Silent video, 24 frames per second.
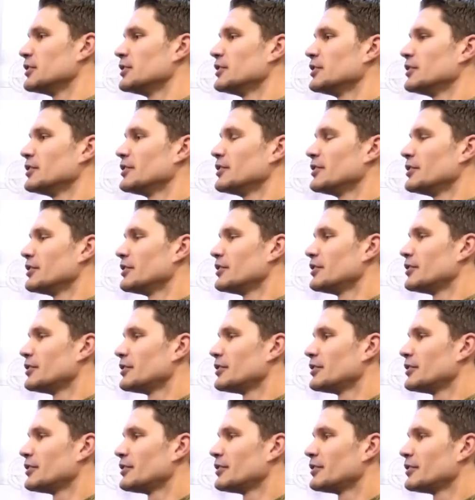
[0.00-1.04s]

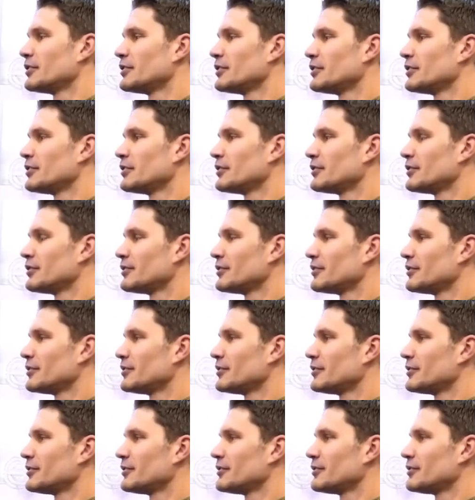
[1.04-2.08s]

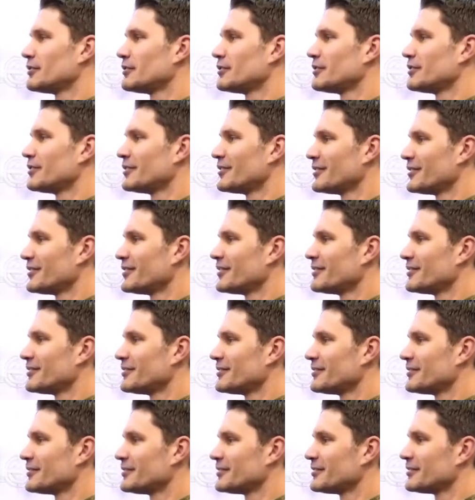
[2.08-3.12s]

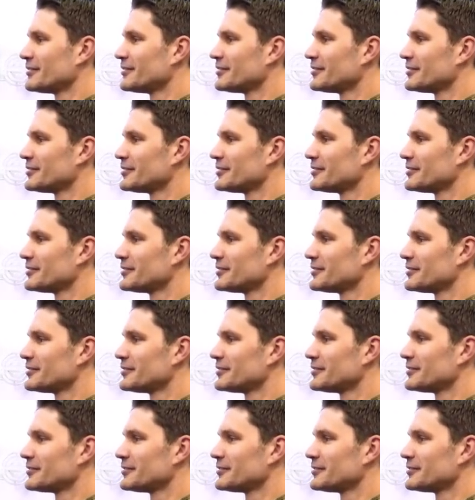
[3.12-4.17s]

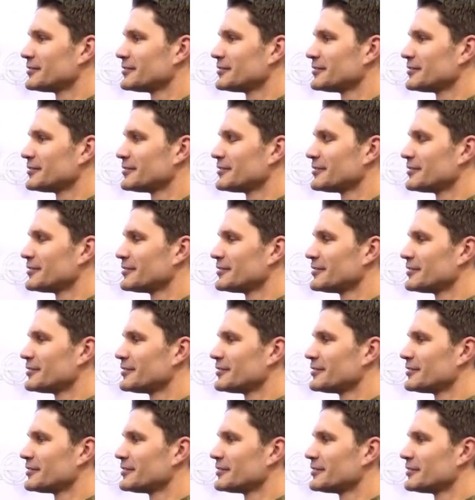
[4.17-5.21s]

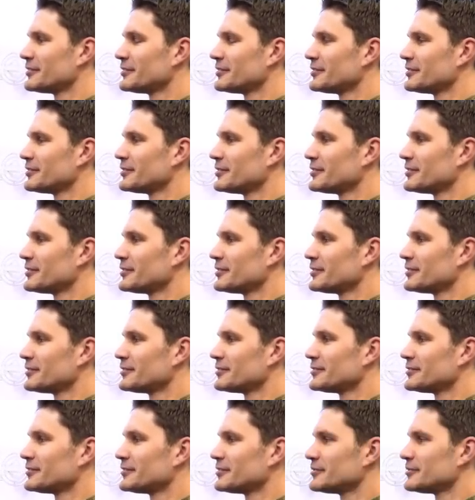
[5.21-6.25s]

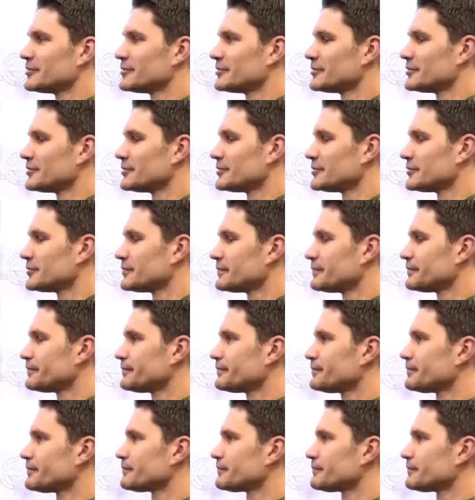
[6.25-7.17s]
(silent)